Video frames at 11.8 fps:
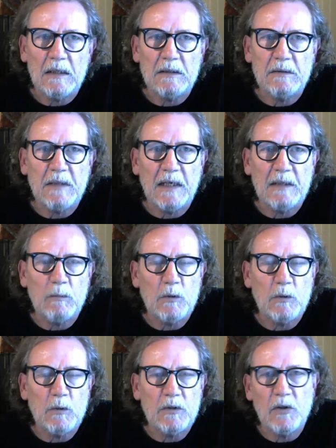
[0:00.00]
they would
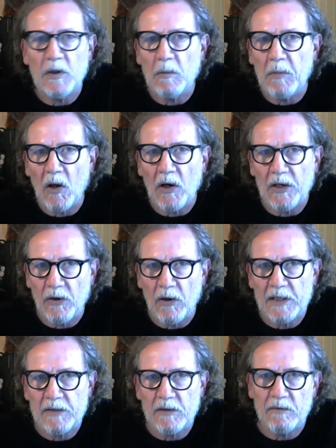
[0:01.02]
turn a blind
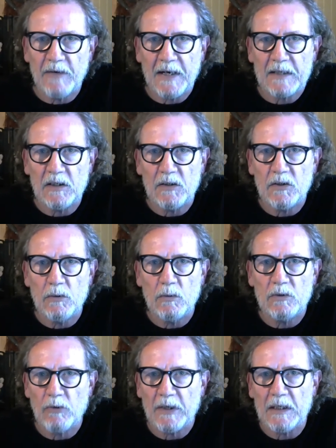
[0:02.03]
eye to the fact that you were
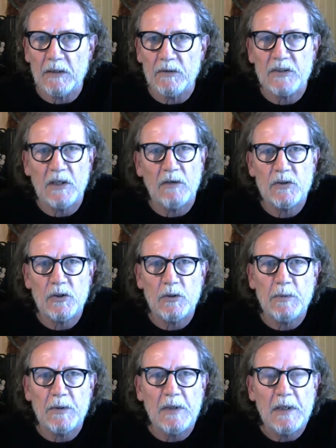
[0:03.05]
drinking yourself stupid.